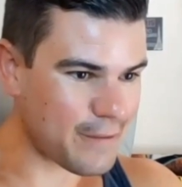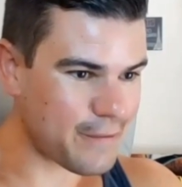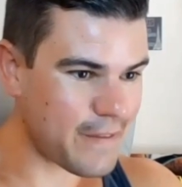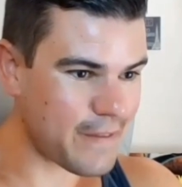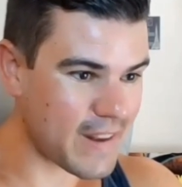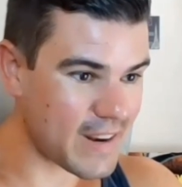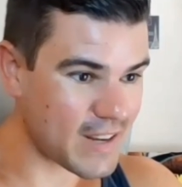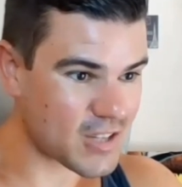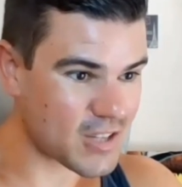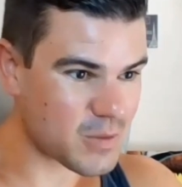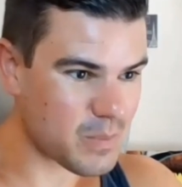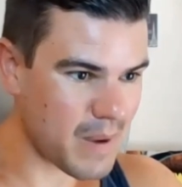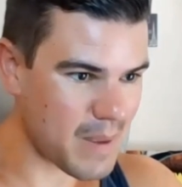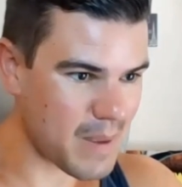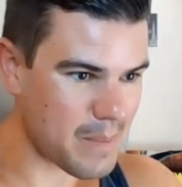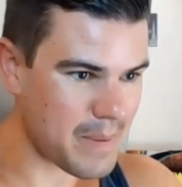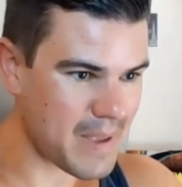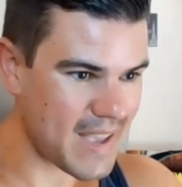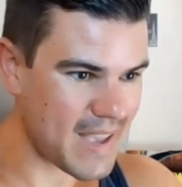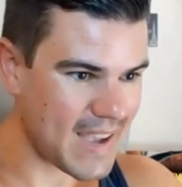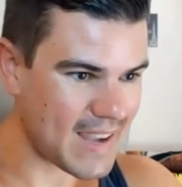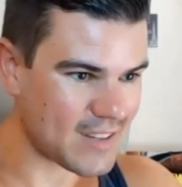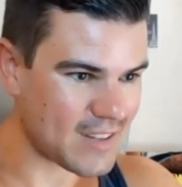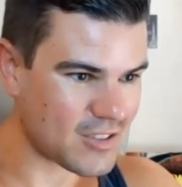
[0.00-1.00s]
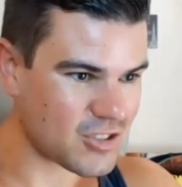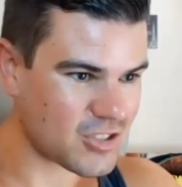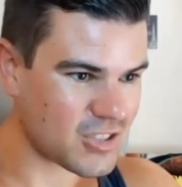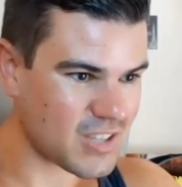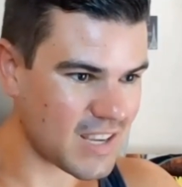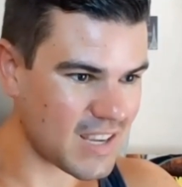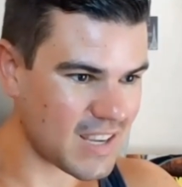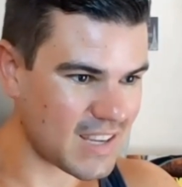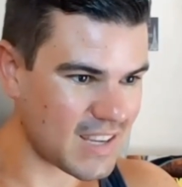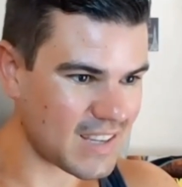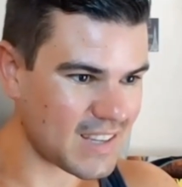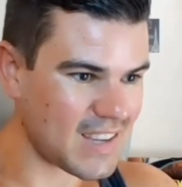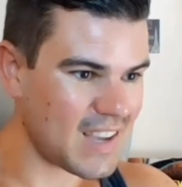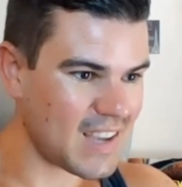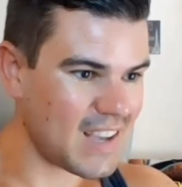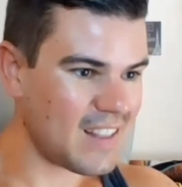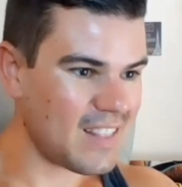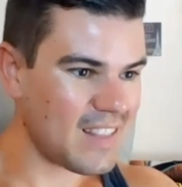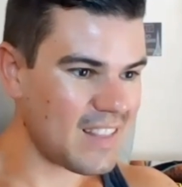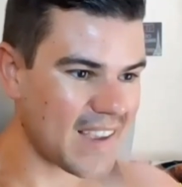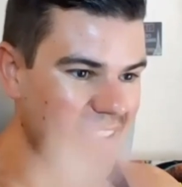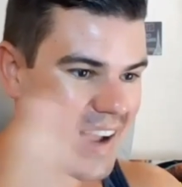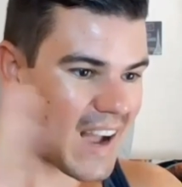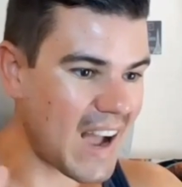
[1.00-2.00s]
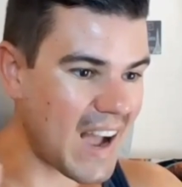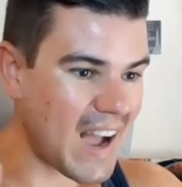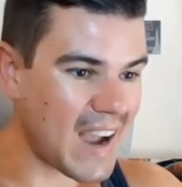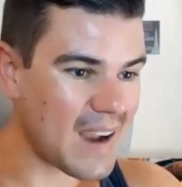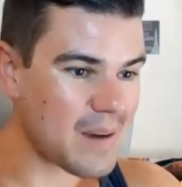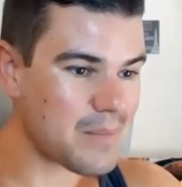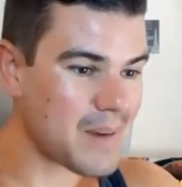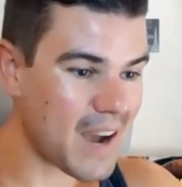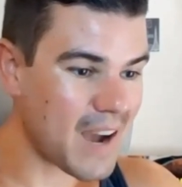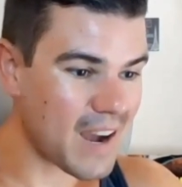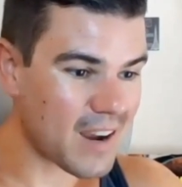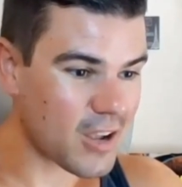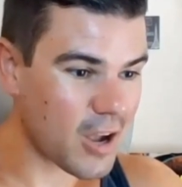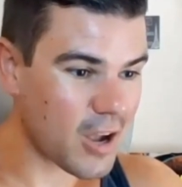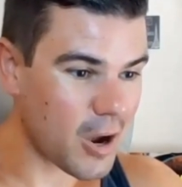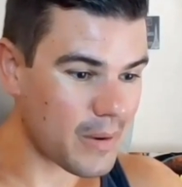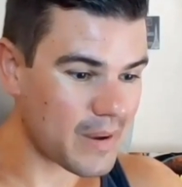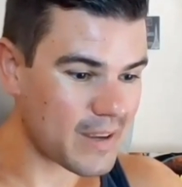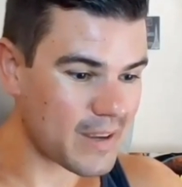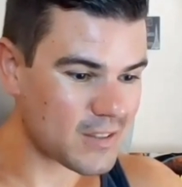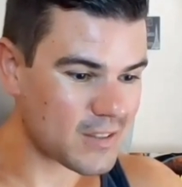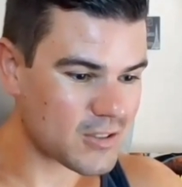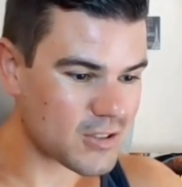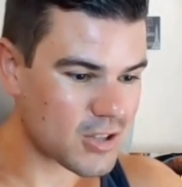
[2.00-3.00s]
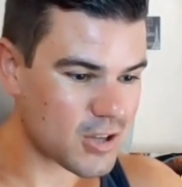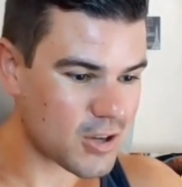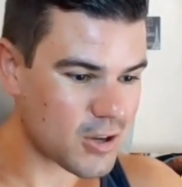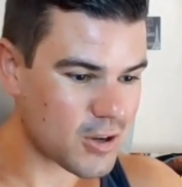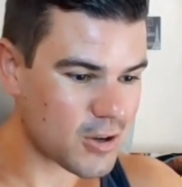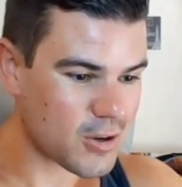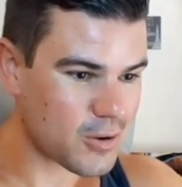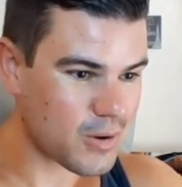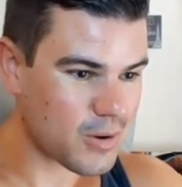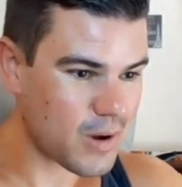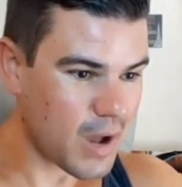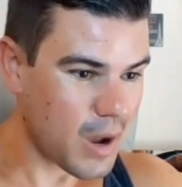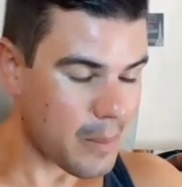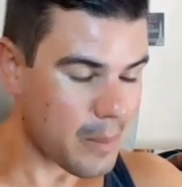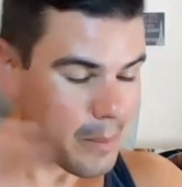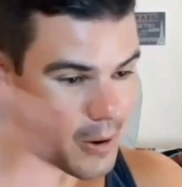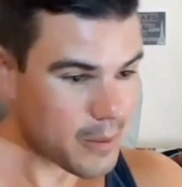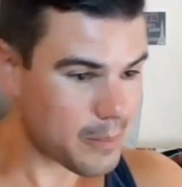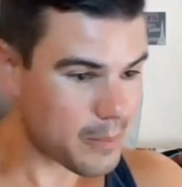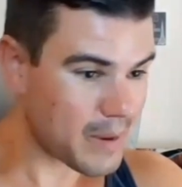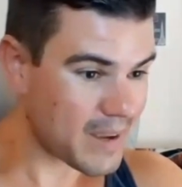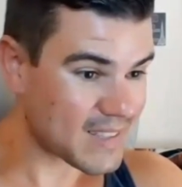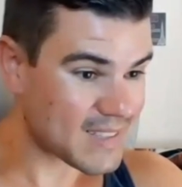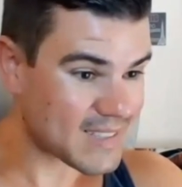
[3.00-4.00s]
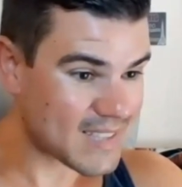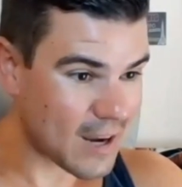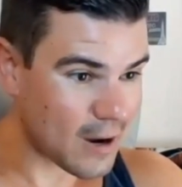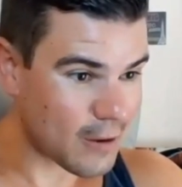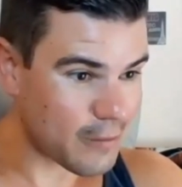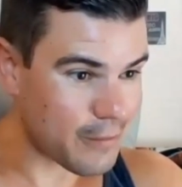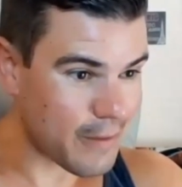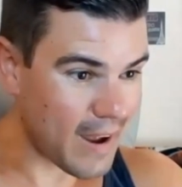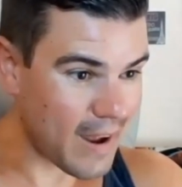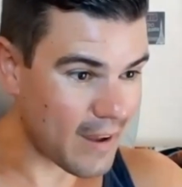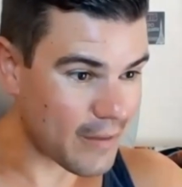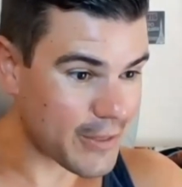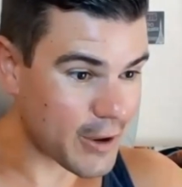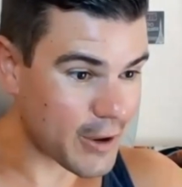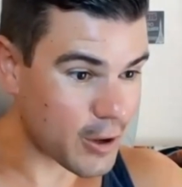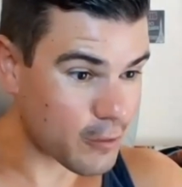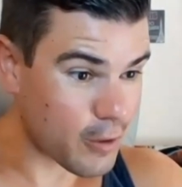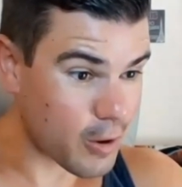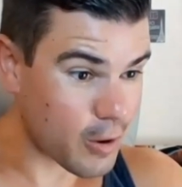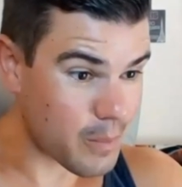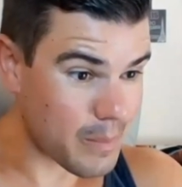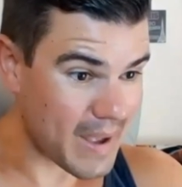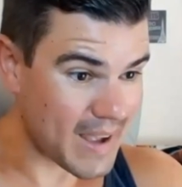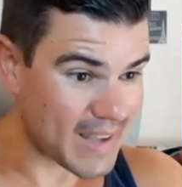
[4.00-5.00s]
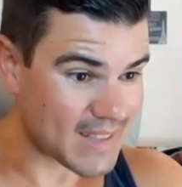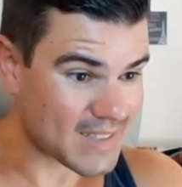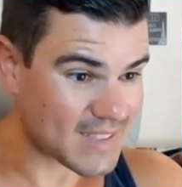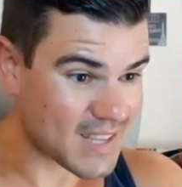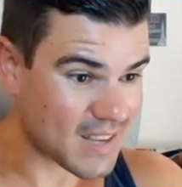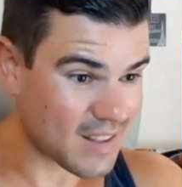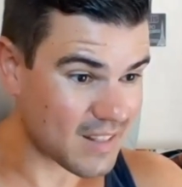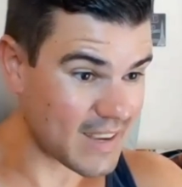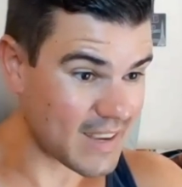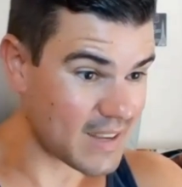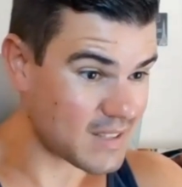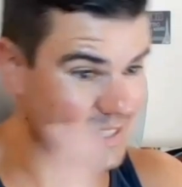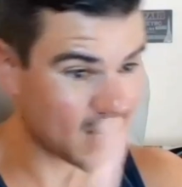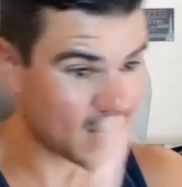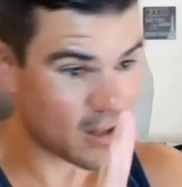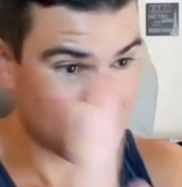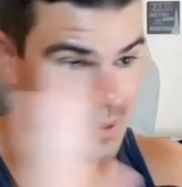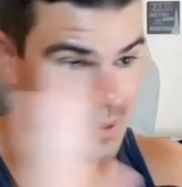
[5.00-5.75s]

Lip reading: I finish my PhD. Like I'm not going to put myself out there romantically